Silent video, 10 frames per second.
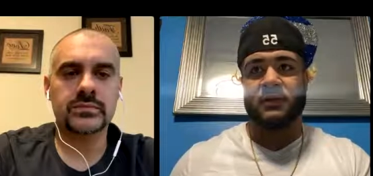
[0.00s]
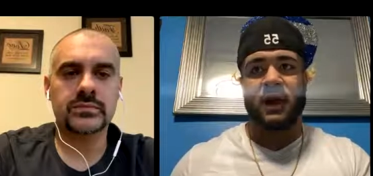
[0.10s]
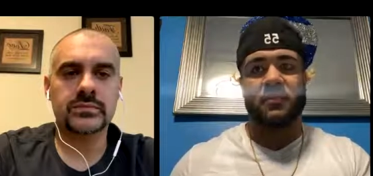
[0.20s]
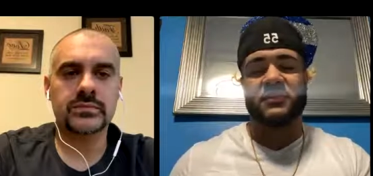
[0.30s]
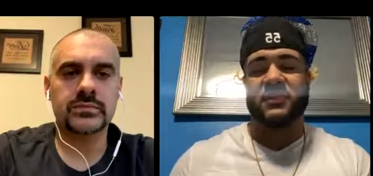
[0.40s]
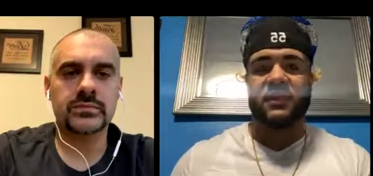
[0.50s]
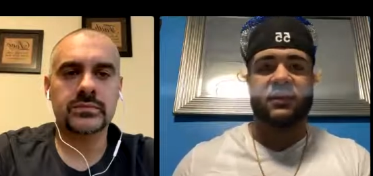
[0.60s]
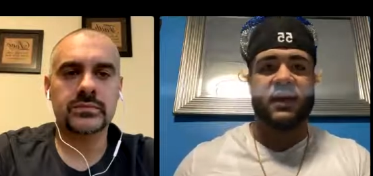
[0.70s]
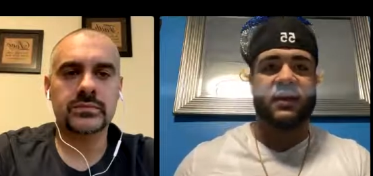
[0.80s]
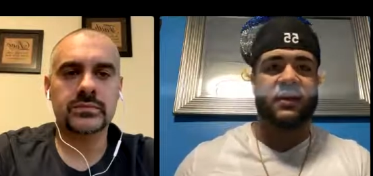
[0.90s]
Speaker 1: yeah, almost a
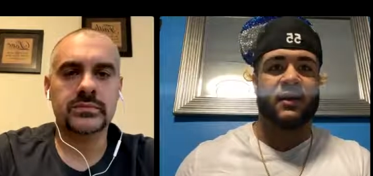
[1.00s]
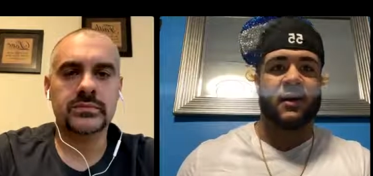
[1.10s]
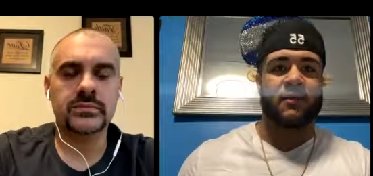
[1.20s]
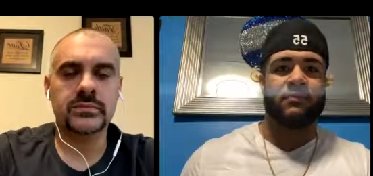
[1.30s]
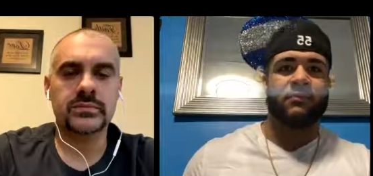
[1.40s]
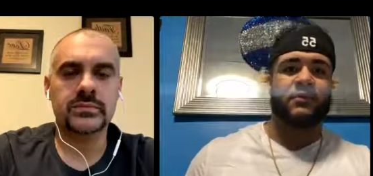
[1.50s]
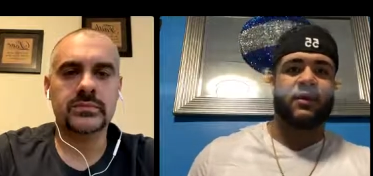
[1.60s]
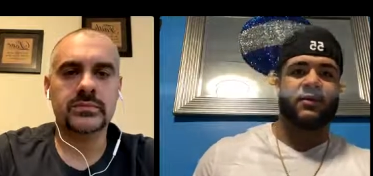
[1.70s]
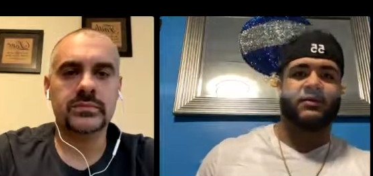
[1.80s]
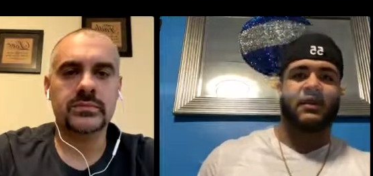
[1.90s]
year later, and um,
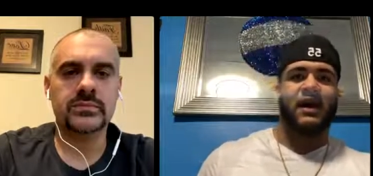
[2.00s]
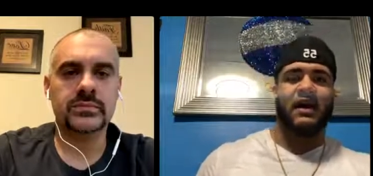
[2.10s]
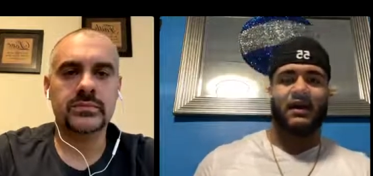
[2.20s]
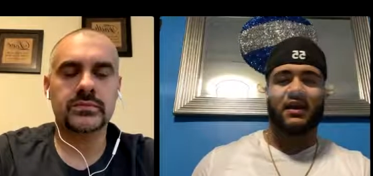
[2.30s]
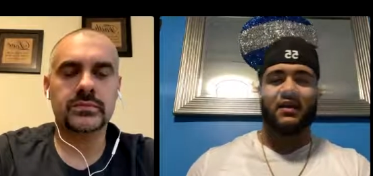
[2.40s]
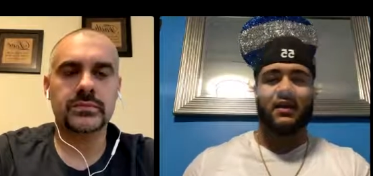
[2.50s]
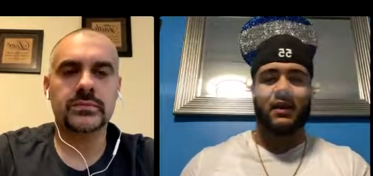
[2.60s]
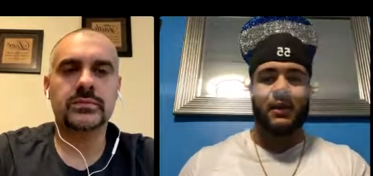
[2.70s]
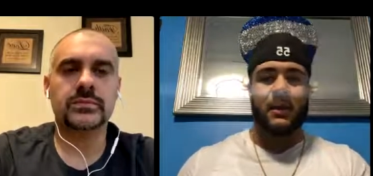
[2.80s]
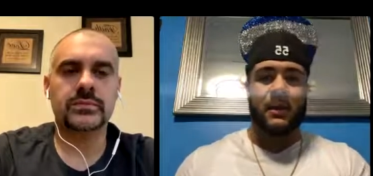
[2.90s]
you know, we're still on here
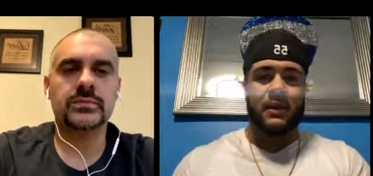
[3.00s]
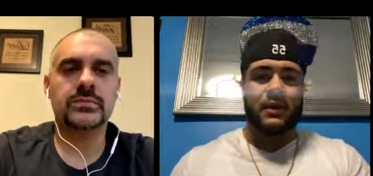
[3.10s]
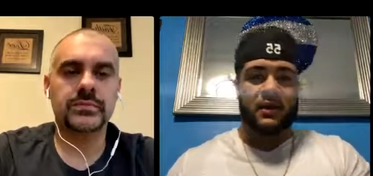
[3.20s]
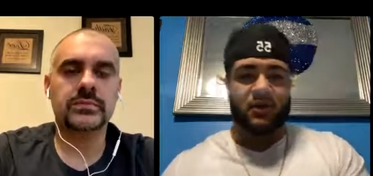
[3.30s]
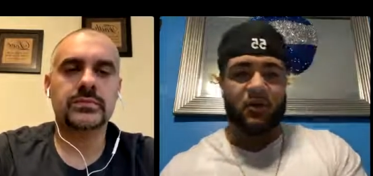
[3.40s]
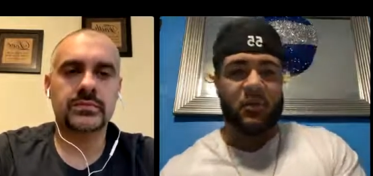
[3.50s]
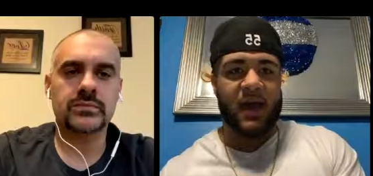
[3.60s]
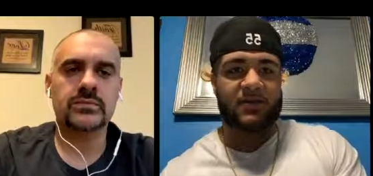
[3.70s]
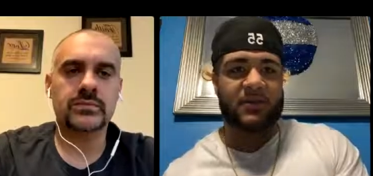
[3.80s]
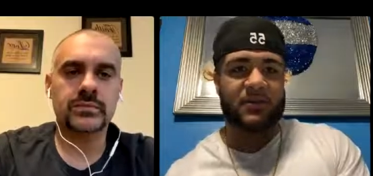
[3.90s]
and uh, doing
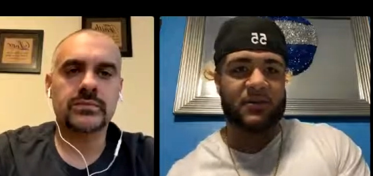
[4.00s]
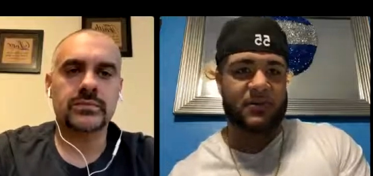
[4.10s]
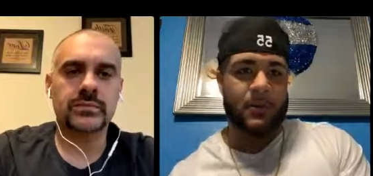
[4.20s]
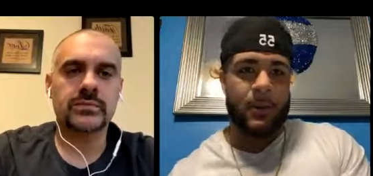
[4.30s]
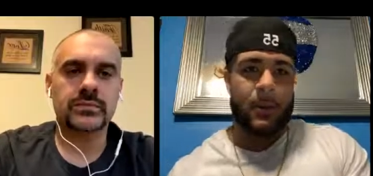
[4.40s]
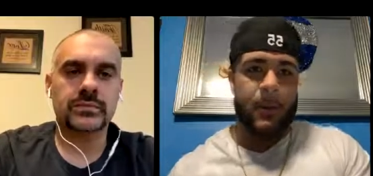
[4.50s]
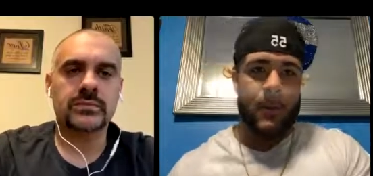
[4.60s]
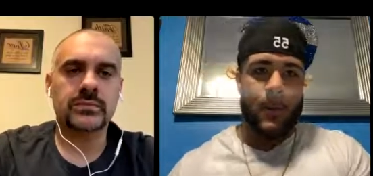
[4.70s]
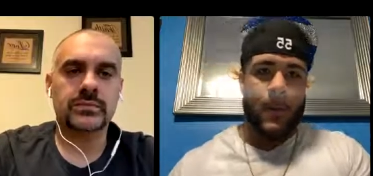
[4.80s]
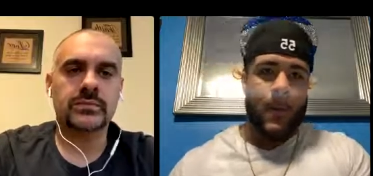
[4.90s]
what you have to do.
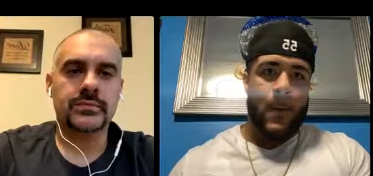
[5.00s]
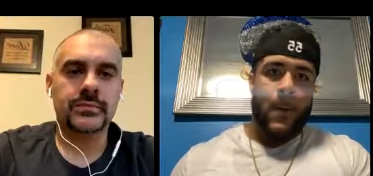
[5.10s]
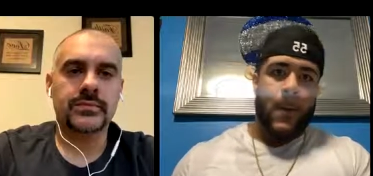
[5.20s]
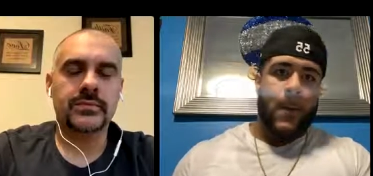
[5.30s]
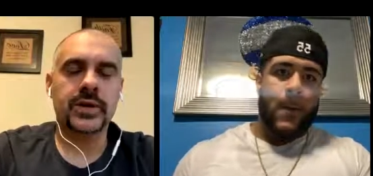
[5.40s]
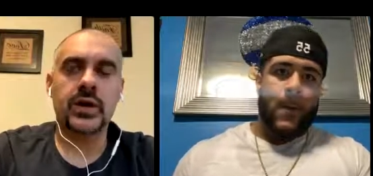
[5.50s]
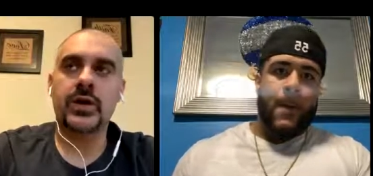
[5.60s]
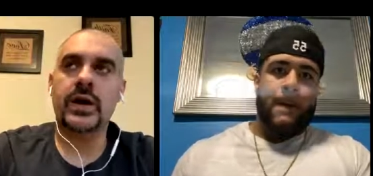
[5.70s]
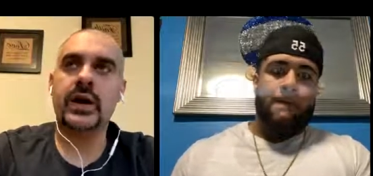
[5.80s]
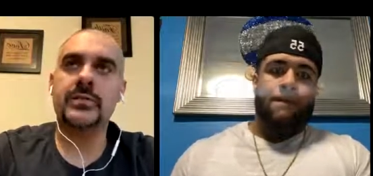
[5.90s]
Speaker 2: You
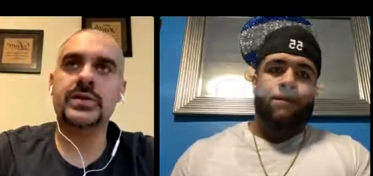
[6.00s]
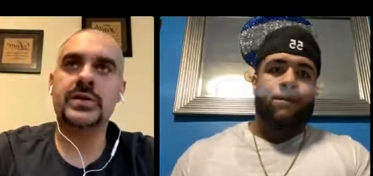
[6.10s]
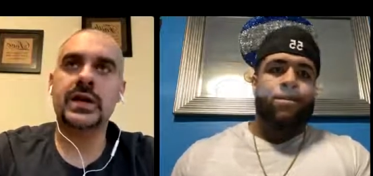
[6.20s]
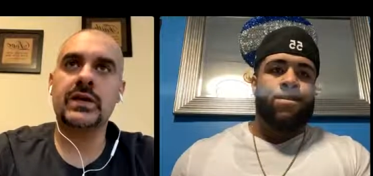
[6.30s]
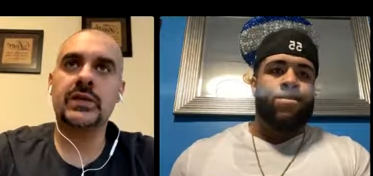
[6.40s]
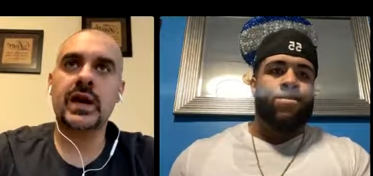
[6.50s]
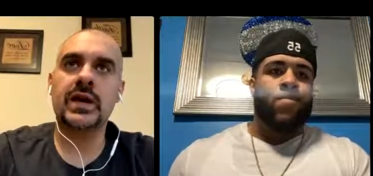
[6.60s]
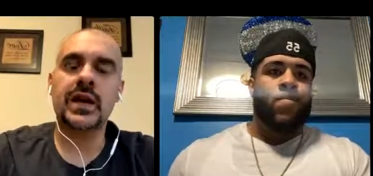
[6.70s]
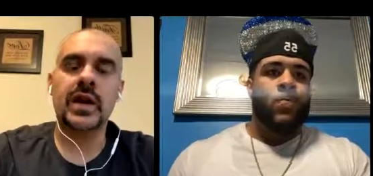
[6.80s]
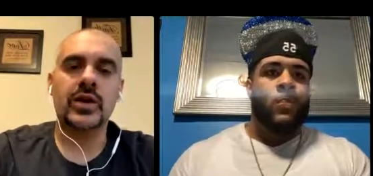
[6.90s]
know, and I'm seeing
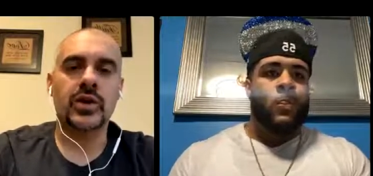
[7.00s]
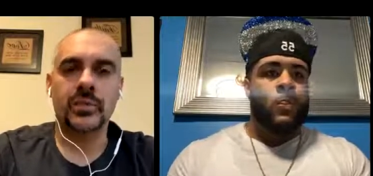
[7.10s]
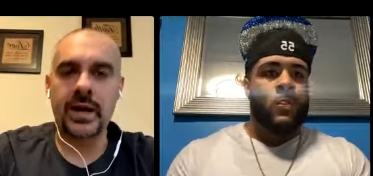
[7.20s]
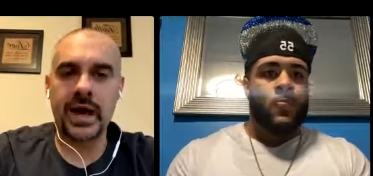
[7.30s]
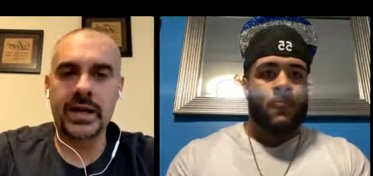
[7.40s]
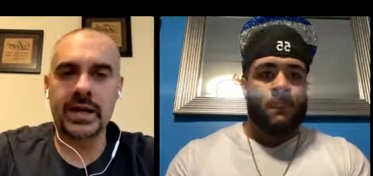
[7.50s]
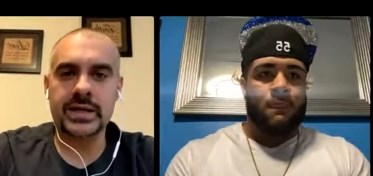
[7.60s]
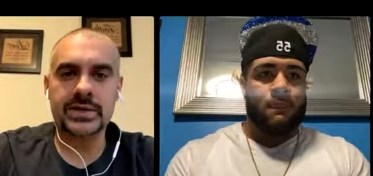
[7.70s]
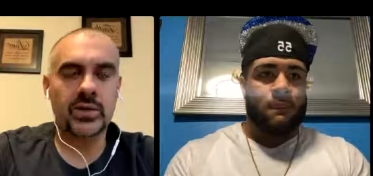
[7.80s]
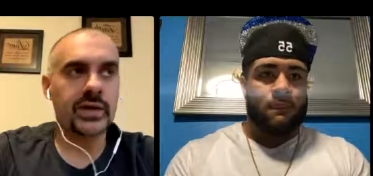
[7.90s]
that your body
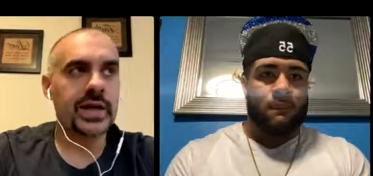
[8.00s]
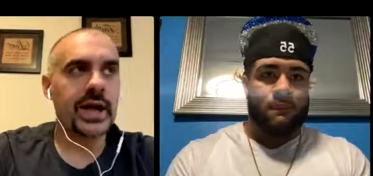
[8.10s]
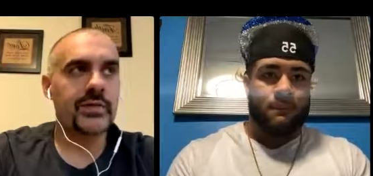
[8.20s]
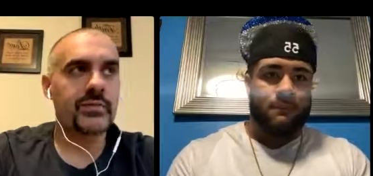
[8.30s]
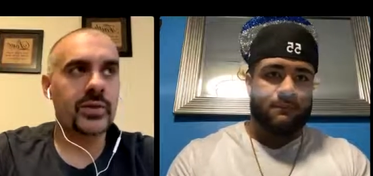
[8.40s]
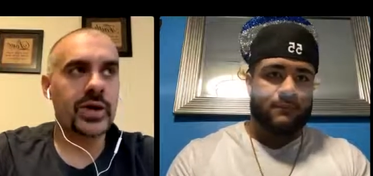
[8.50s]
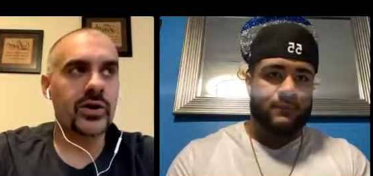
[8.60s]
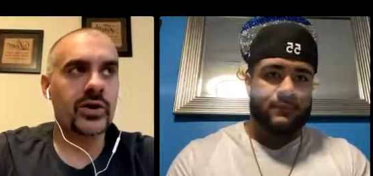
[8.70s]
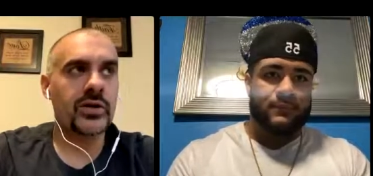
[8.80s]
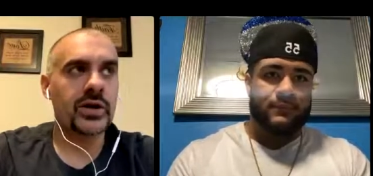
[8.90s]
has only gotten
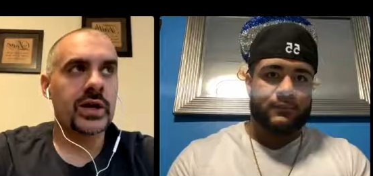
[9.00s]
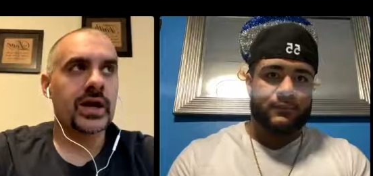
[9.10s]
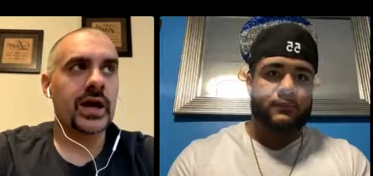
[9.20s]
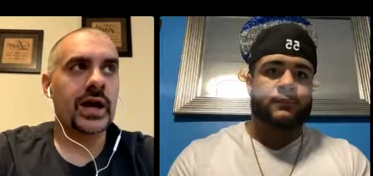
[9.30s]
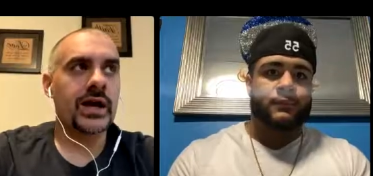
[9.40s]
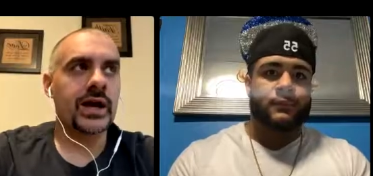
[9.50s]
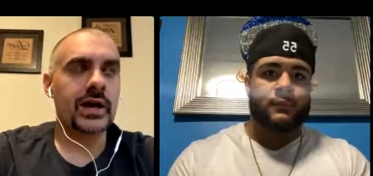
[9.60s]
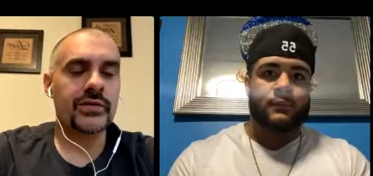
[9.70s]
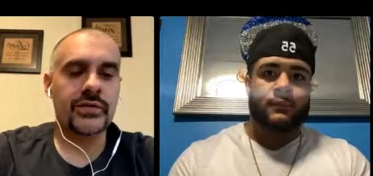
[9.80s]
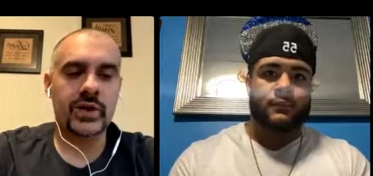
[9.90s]
bigger. I,
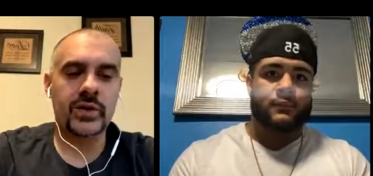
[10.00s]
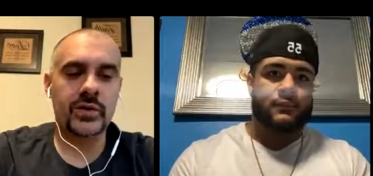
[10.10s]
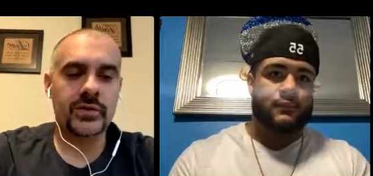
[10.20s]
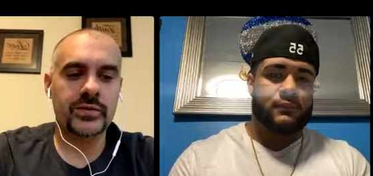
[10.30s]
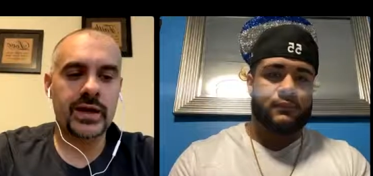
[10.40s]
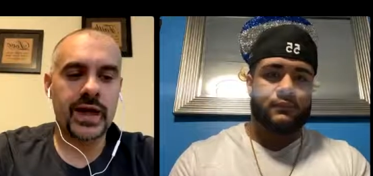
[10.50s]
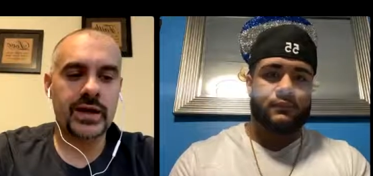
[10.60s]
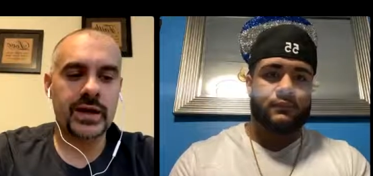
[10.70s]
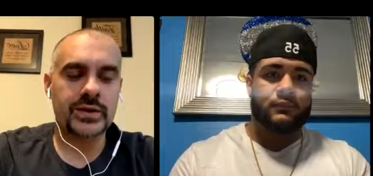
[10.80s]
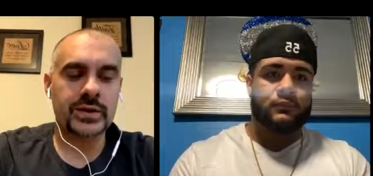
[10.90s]
I feel
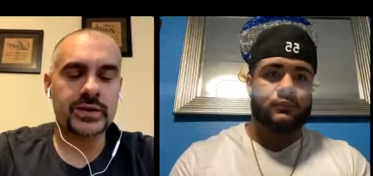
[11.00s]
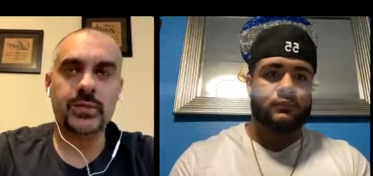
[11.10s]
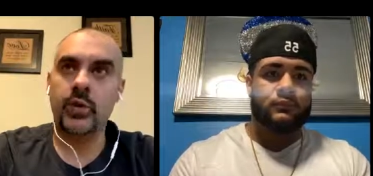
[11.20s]
that at this